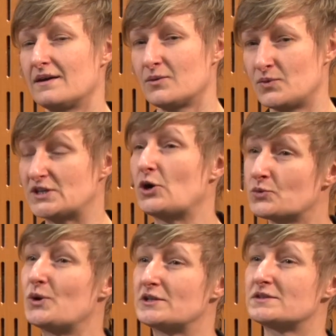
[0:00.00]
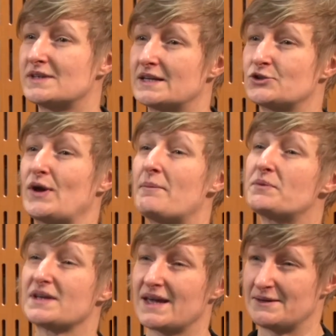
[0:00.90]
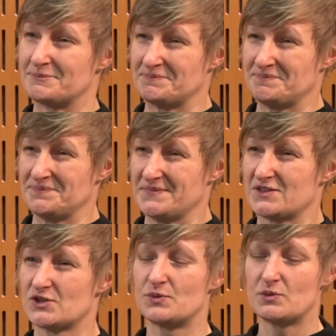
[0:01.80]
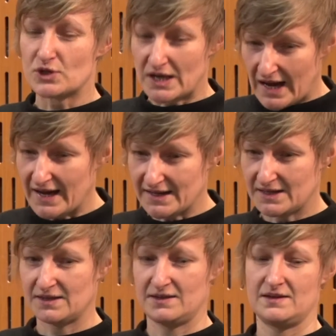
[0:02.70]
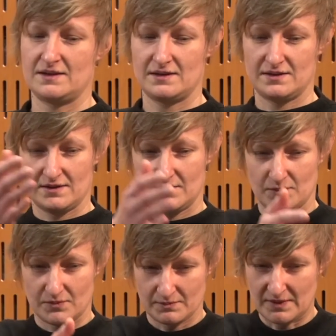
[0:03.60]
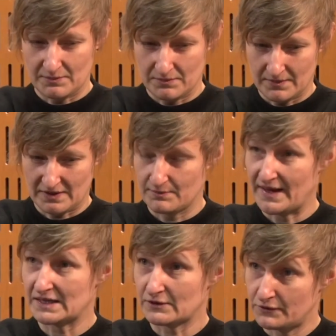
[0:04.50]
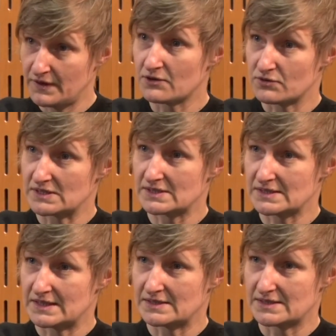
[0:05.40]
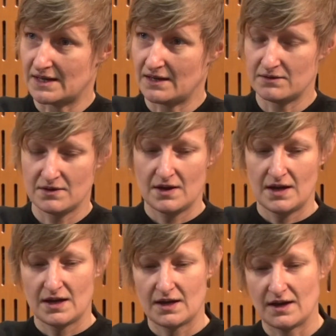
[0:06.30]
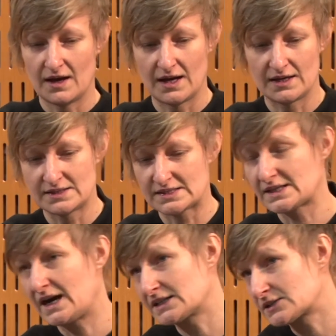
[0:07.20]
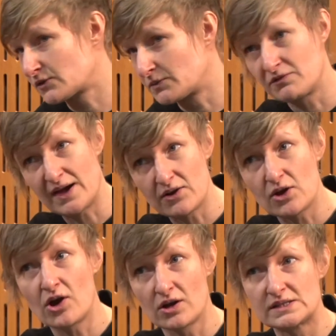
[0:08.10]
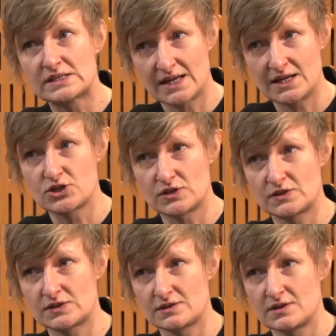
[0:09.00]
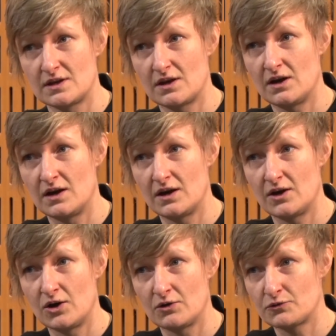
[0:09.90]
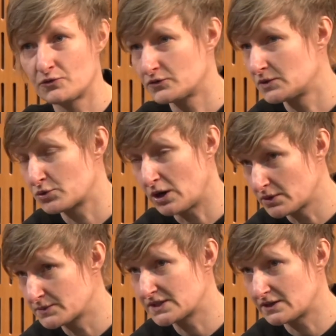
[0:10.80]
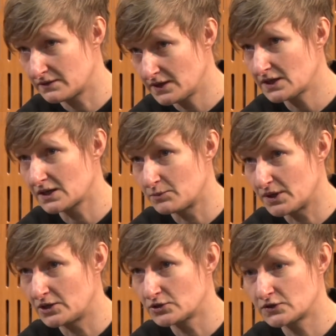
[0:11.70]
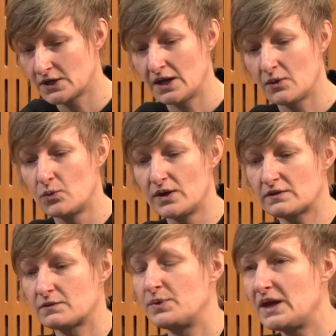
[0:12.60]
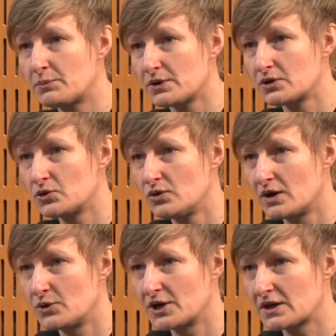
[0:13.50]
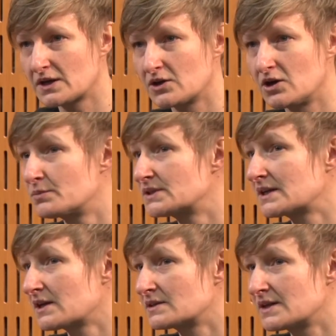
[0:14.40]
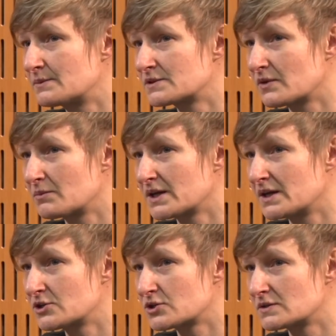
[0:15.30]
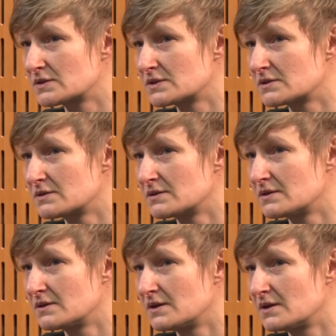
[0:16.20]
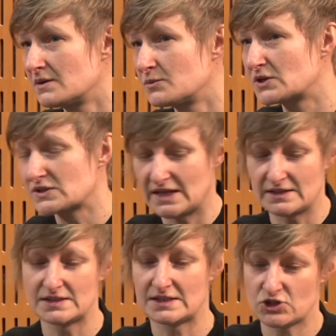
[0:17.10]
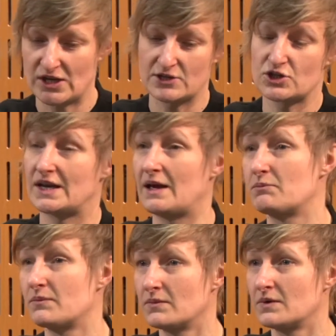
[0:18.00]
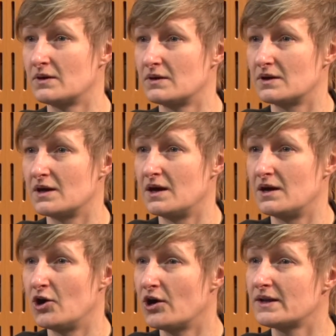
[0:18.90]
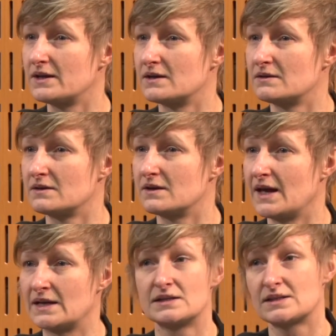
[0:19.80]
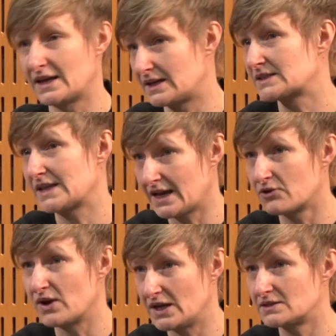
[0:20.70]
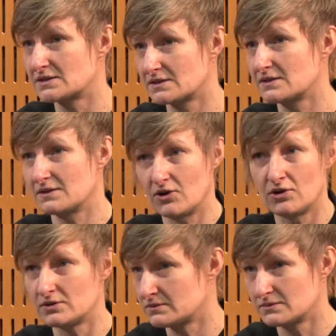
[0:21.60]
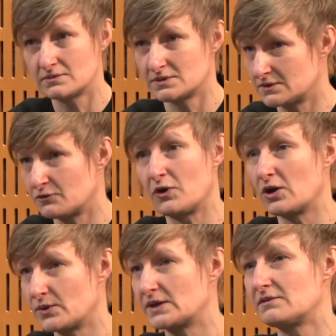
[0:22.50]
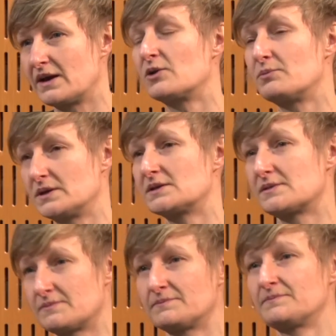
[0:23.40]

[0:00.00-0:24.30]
We don't want that to happen again. So we would like ma mathematical theorists, let's say, Uh, discuss from the very early stages uh, of the problems they're thinking about with people who are working on particular types of applications. Because then this exchange can happen uh, earlier and it can accelerate all the following developments.